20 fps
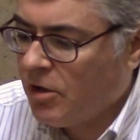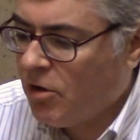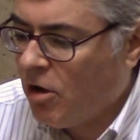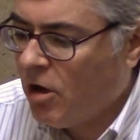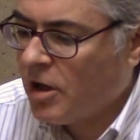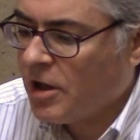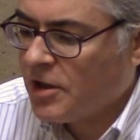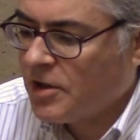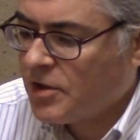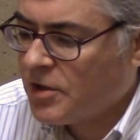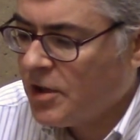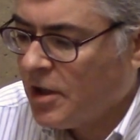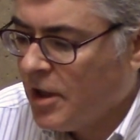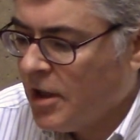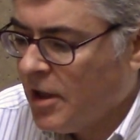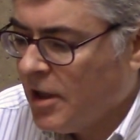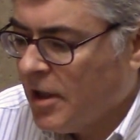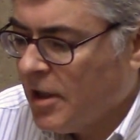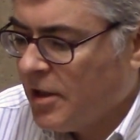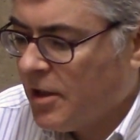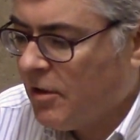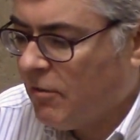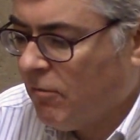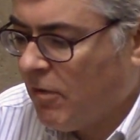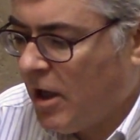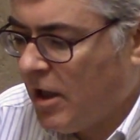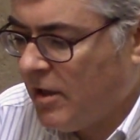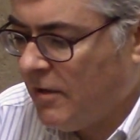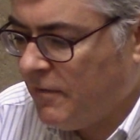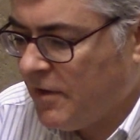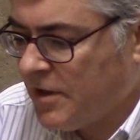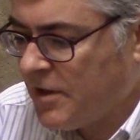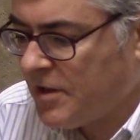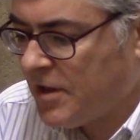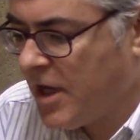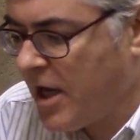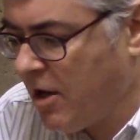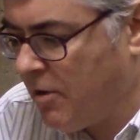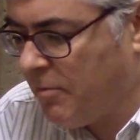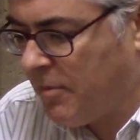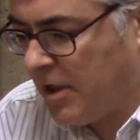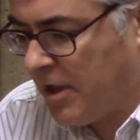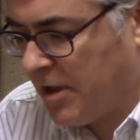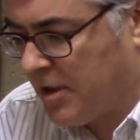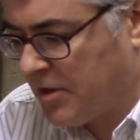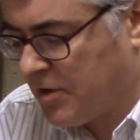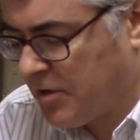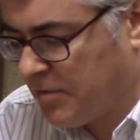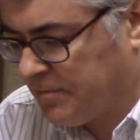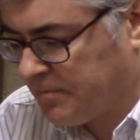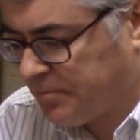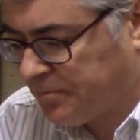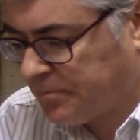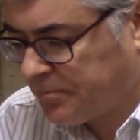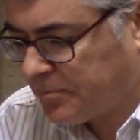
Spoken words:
in August, that relevance now means,